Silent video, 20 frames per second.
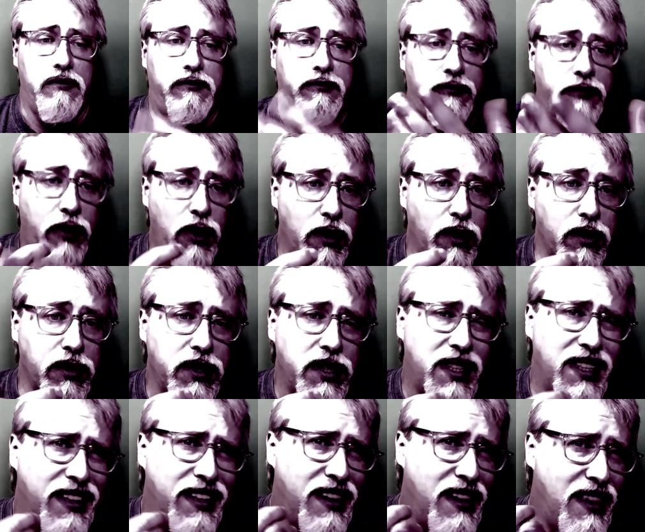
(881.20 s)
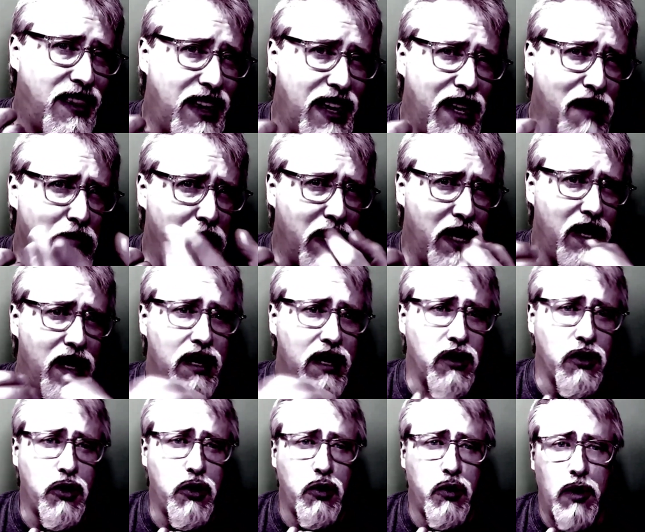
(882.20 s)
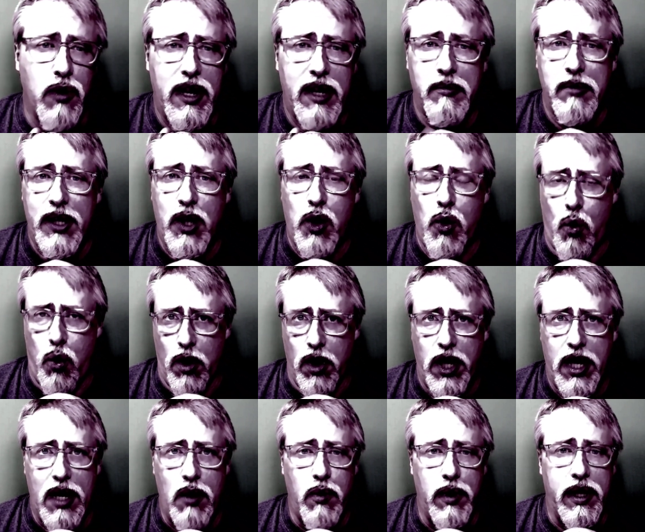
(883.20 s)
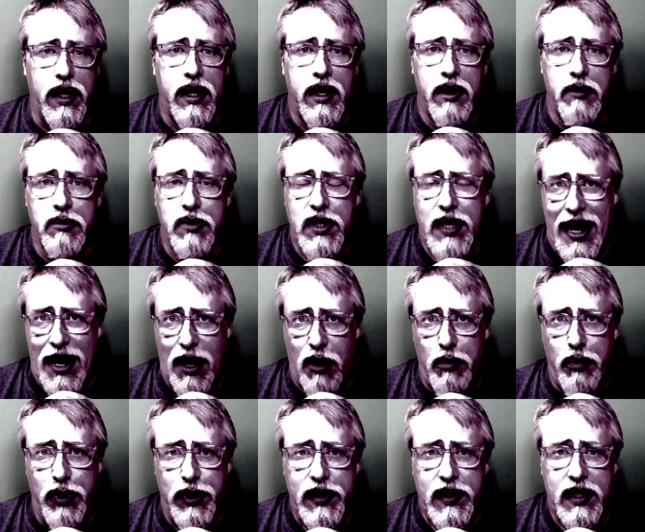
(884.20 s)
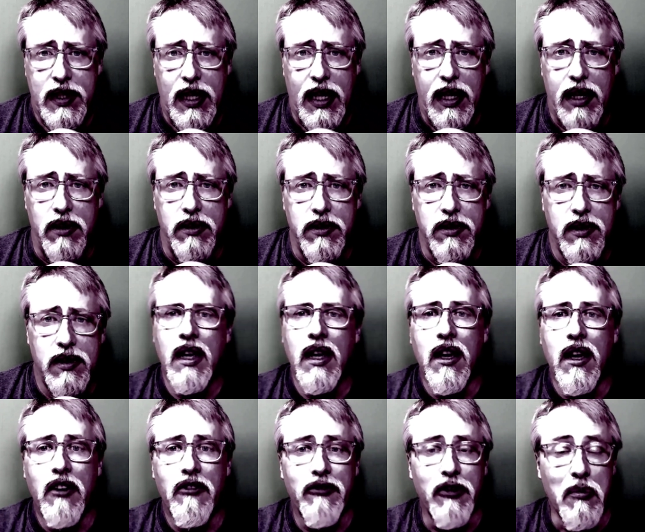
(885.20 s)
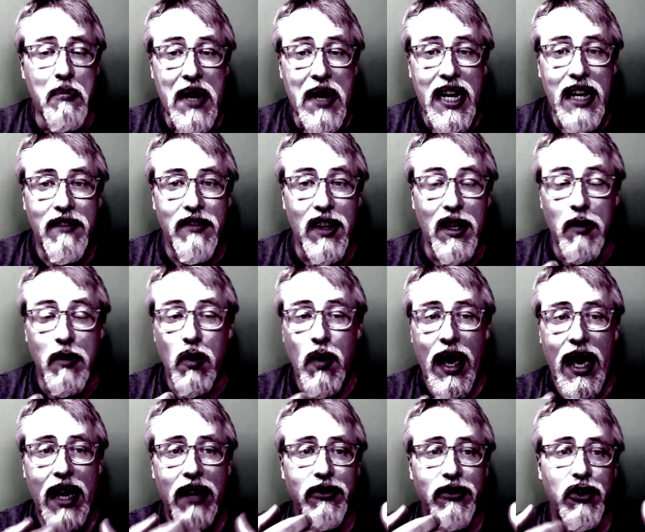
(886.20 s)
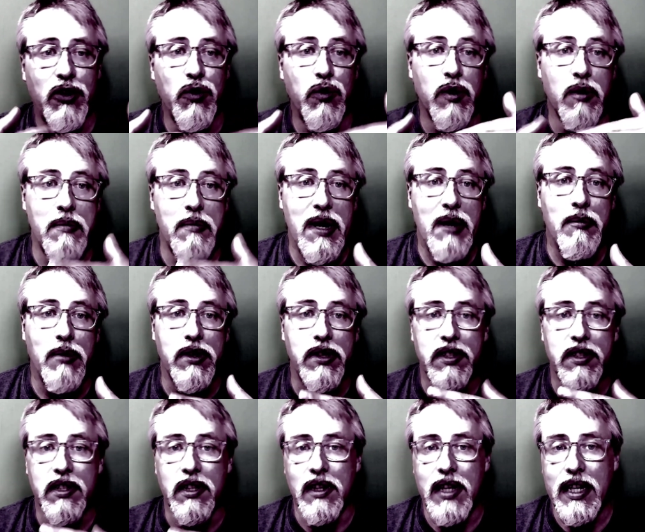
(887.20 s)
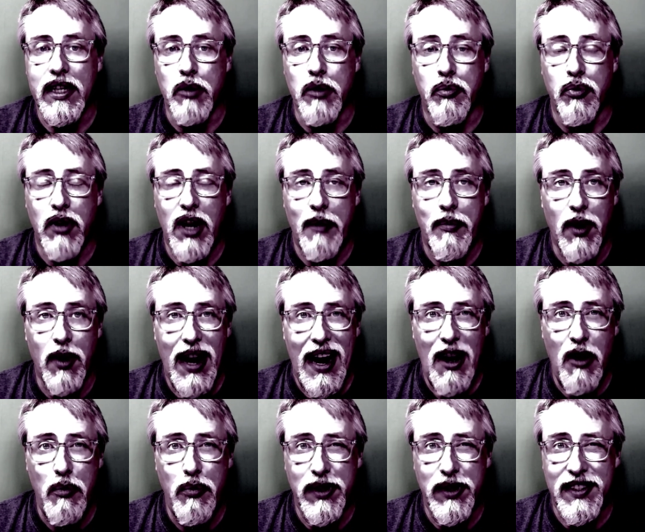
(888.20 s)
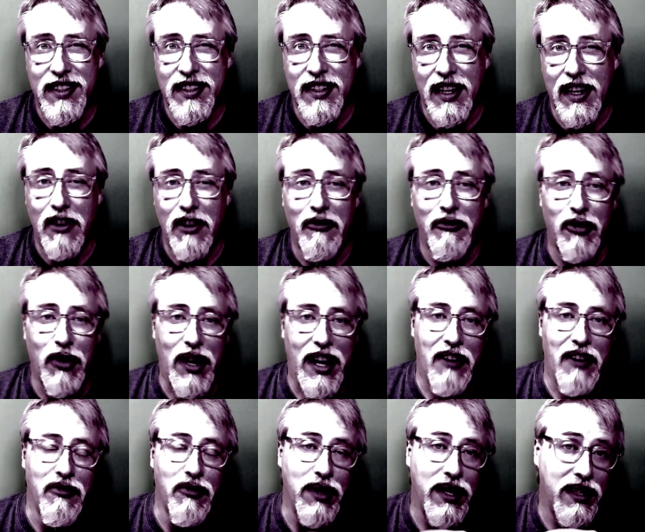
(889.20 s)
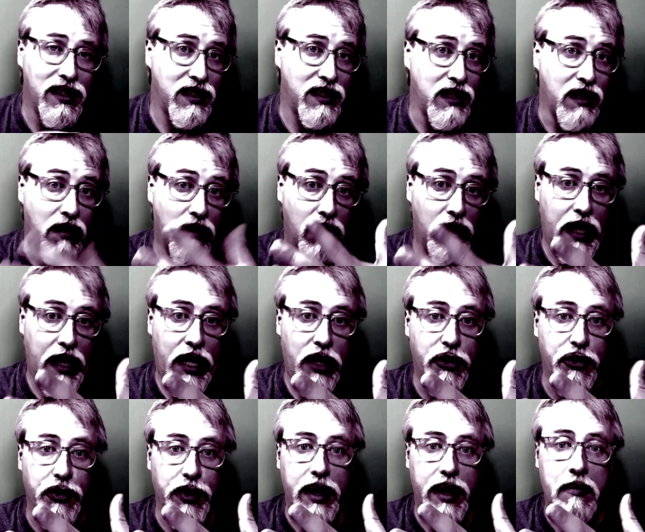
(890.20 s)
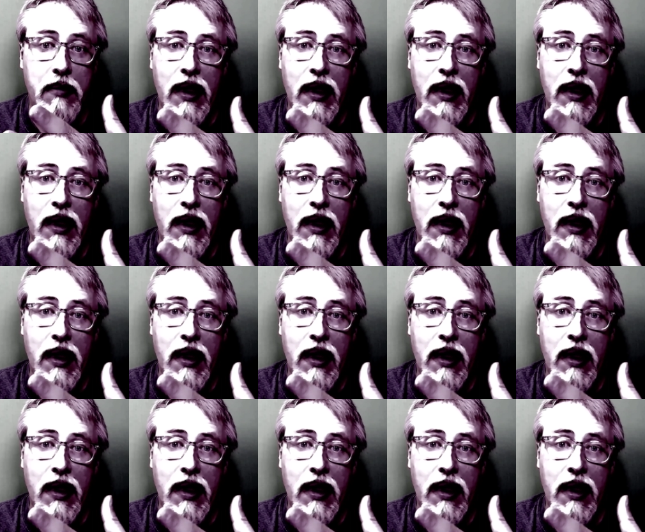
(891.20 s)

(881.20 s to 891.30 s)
First, they can be incredibly quirky when it comes to output styles. For many of them, you have to remember to select the proper output style for every single entry.